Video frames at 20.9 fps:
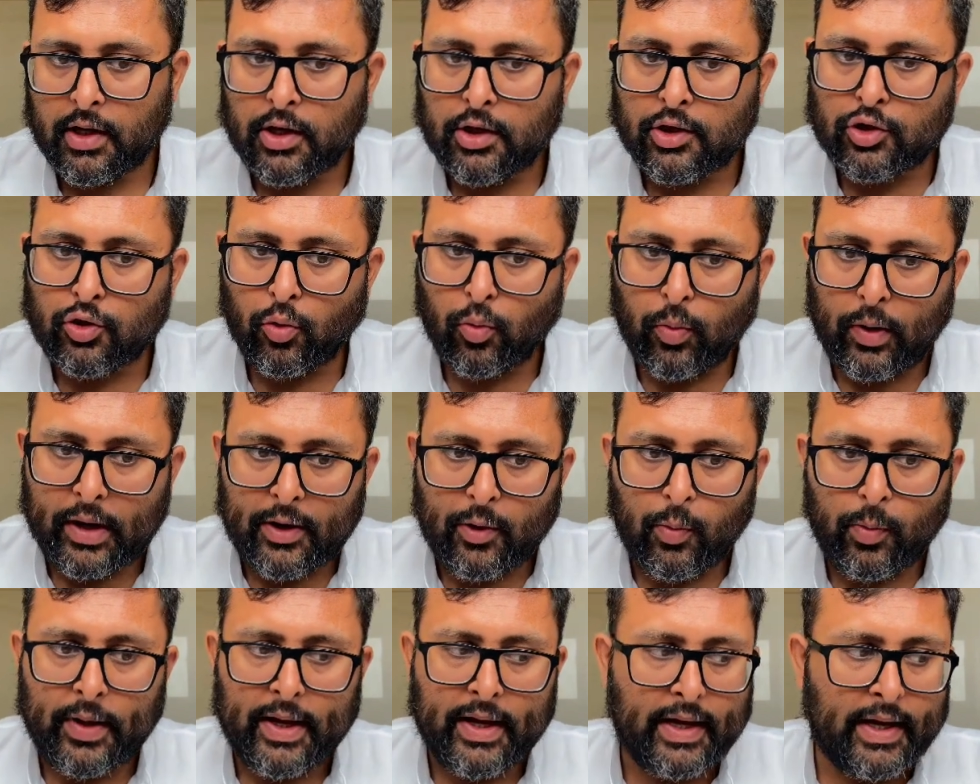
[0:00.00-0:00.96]
So
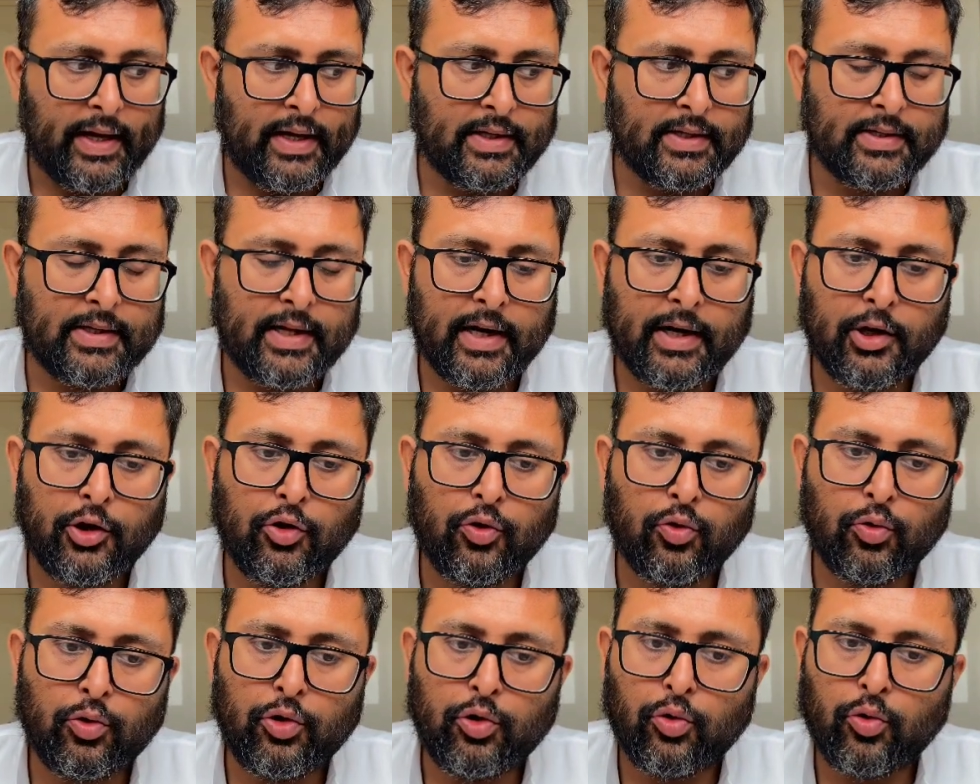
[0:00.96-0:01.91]
one way is that
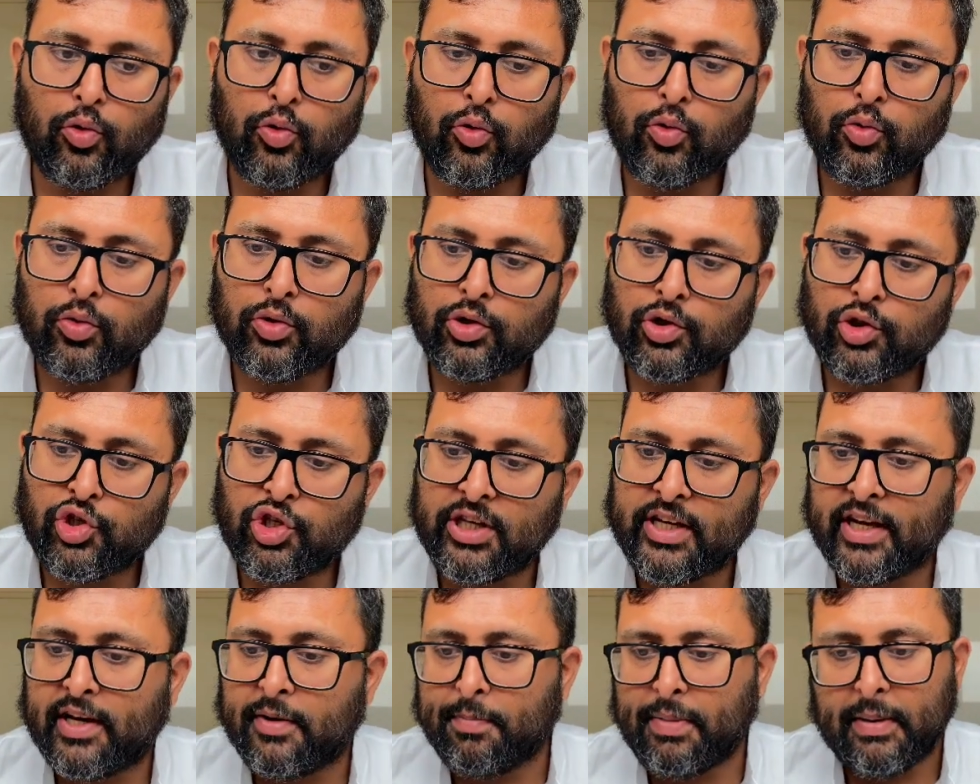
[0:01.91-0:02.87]
you do
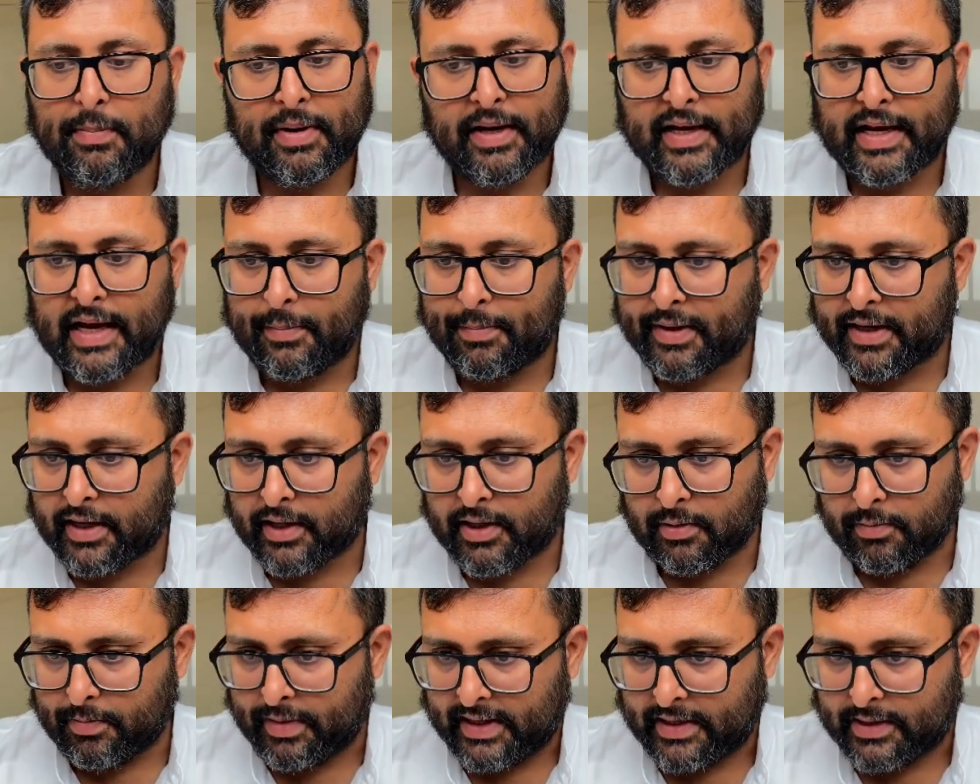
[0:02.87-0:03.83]
GNP per capita
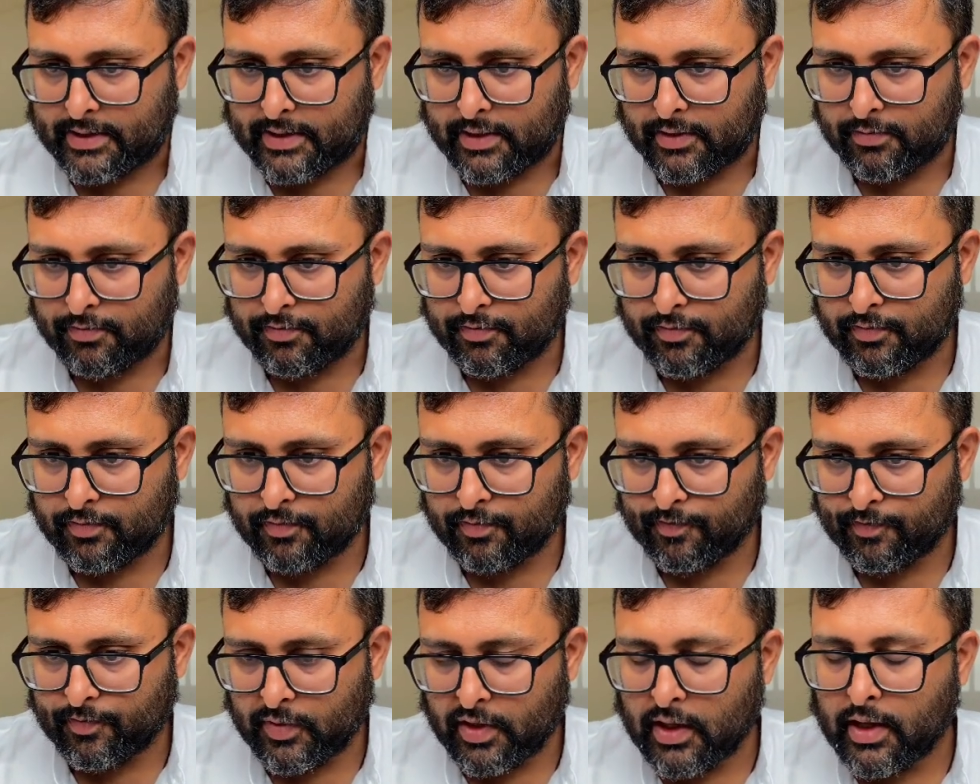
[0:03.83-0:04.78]
comparison.
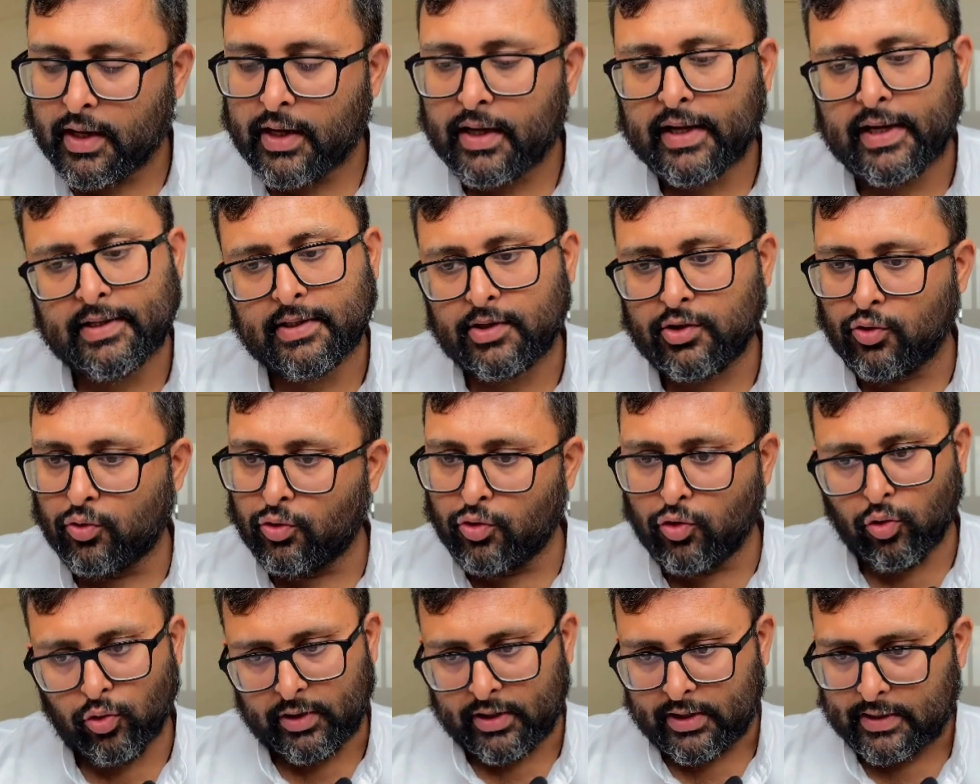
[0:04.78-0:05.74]
Guys, you
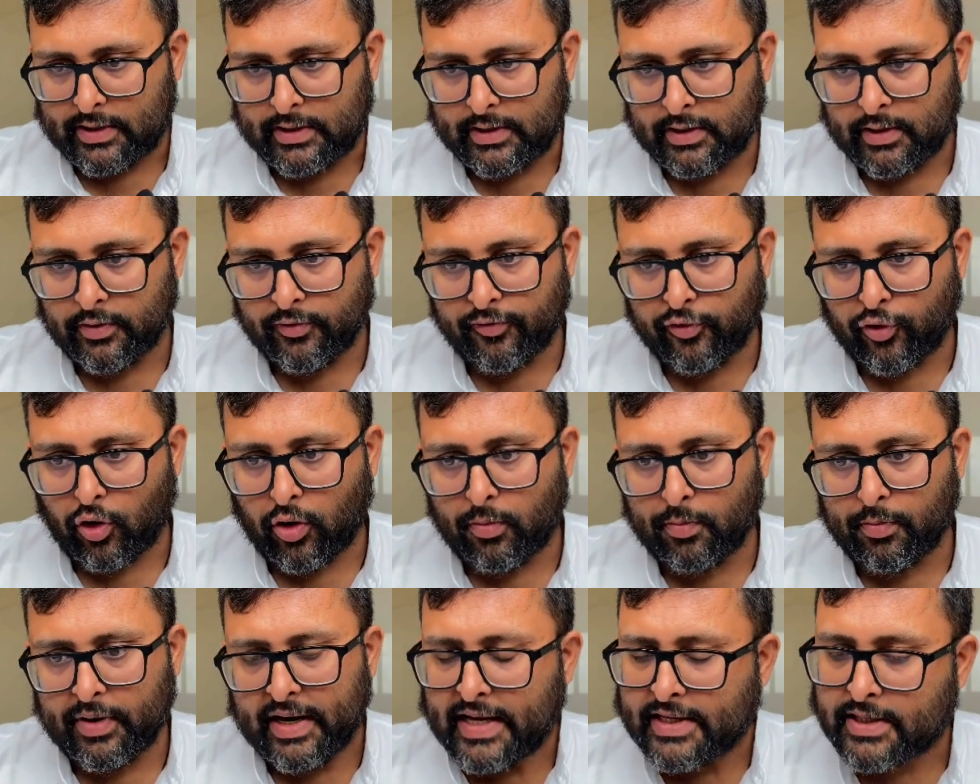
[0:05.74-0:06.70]
know this
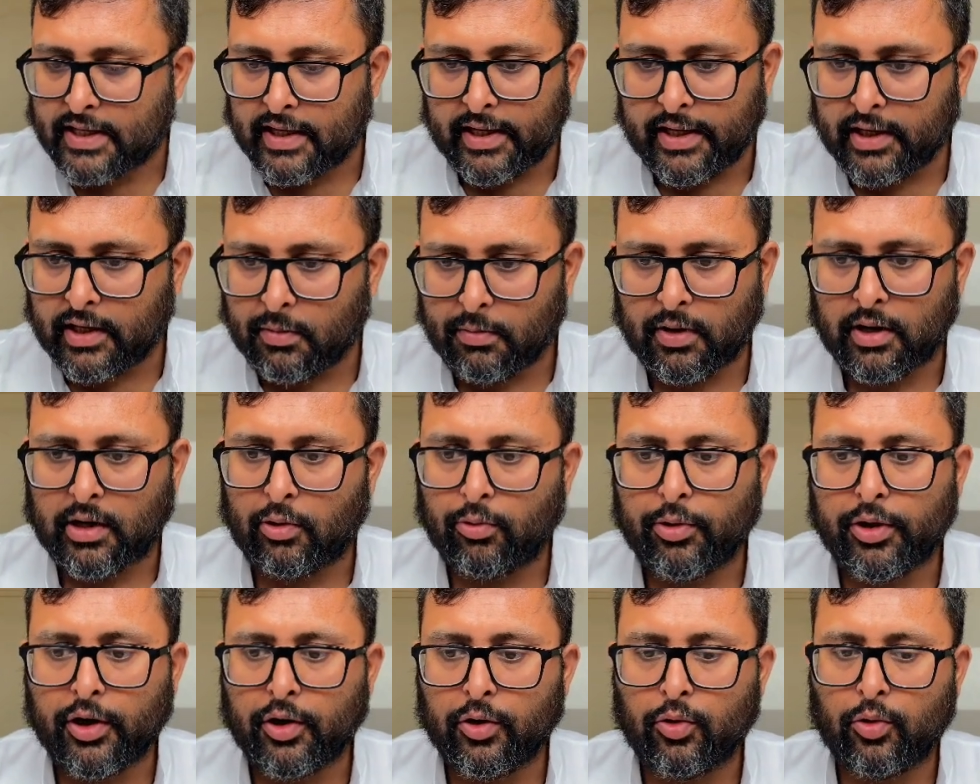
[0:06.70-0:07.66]
from National Income
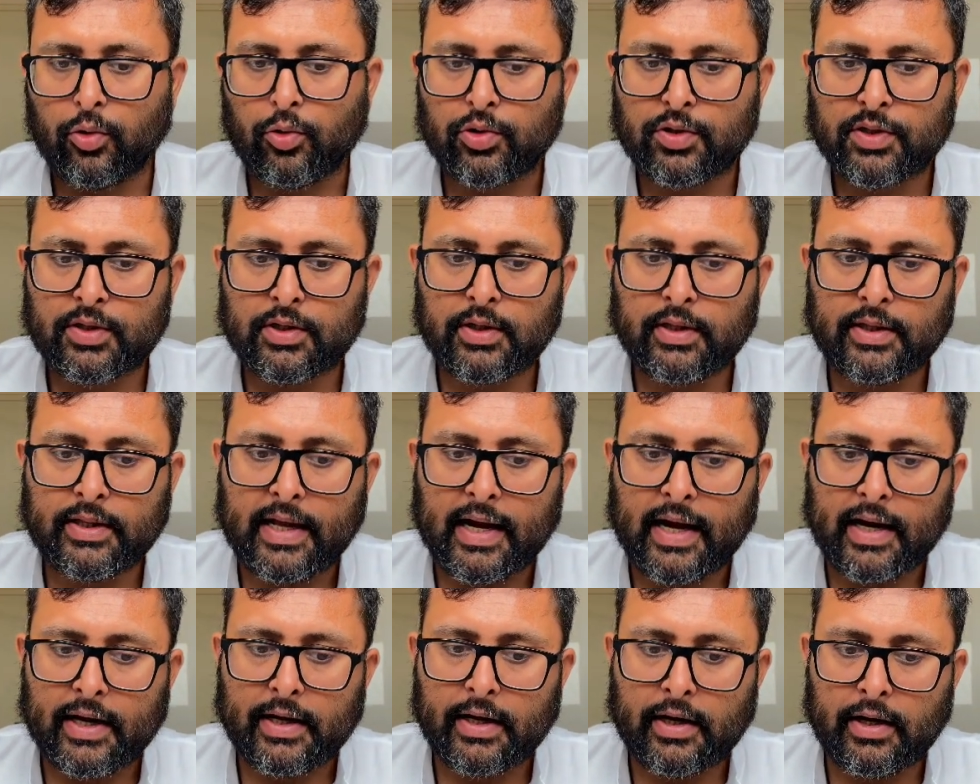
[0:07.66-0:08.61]
Accounting course
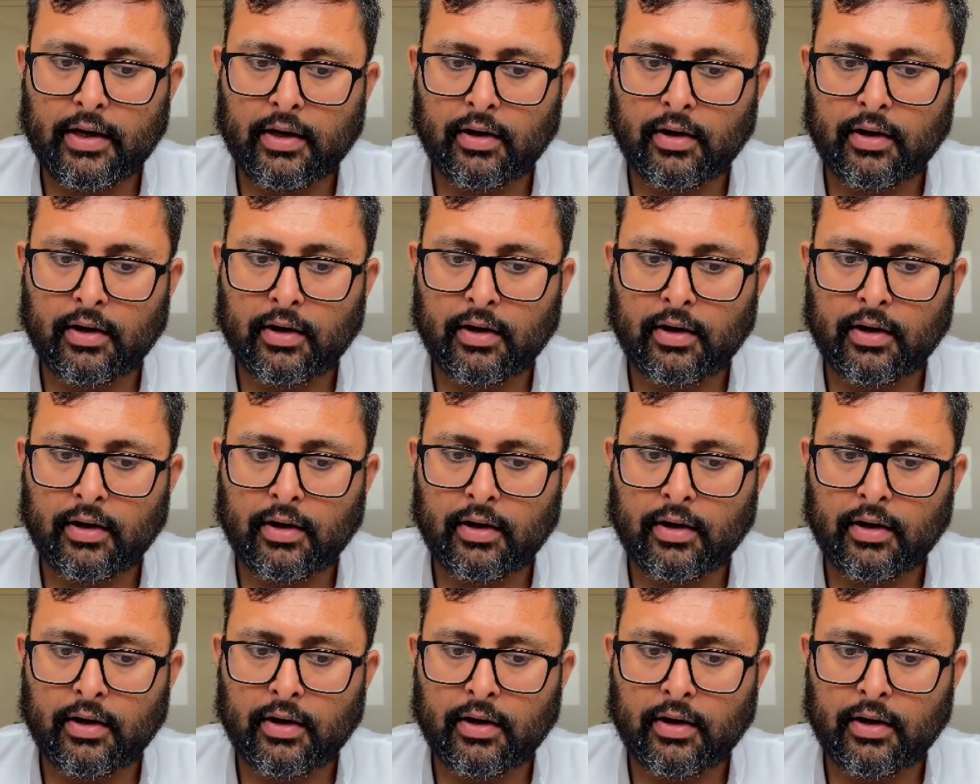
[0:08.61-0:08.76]
that